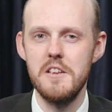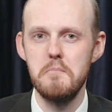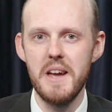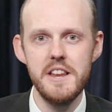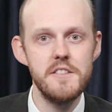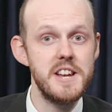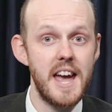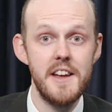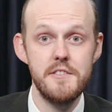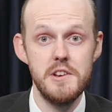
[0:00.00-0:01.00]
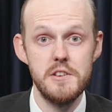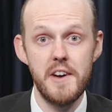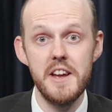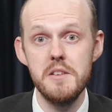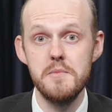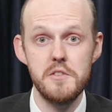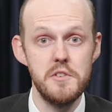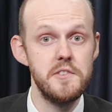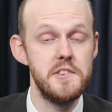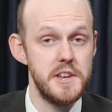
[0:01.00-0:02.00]
There's many other categories of items
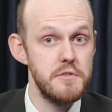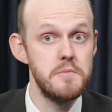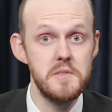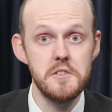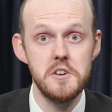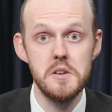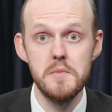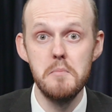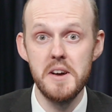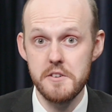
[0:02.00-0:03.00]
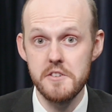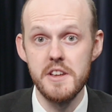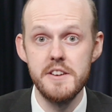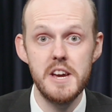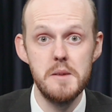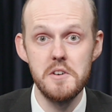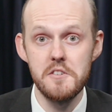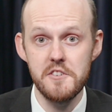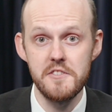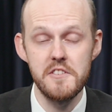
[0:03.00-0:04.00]
across thesaleroom.com to bid on in timed
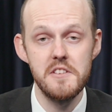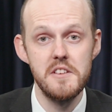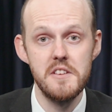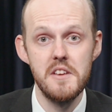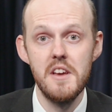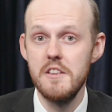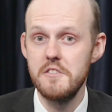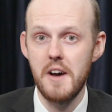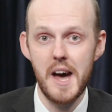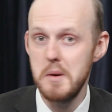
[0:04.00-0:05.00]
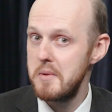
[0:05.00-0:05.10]
auctions. So happy